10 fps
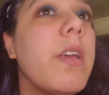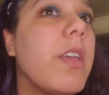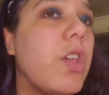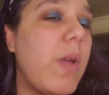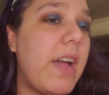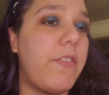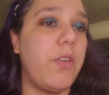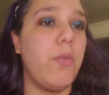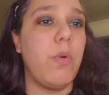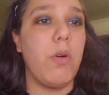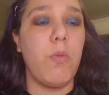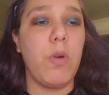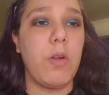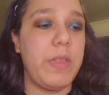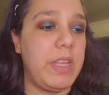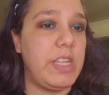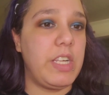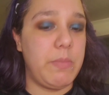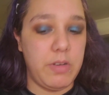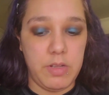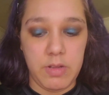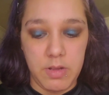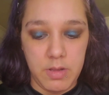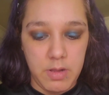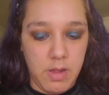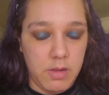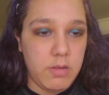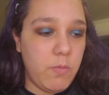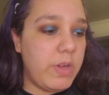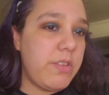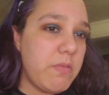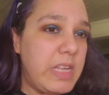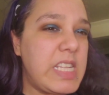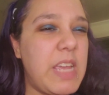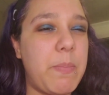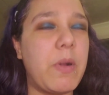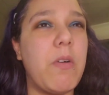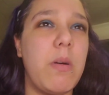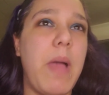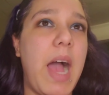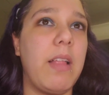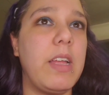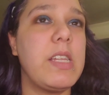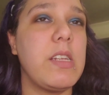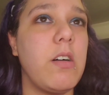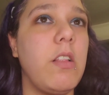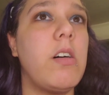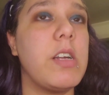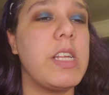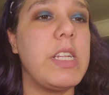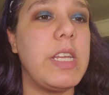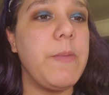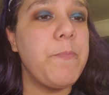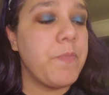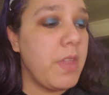you have to work with these shimmers, which is typical on palettes in all honesty.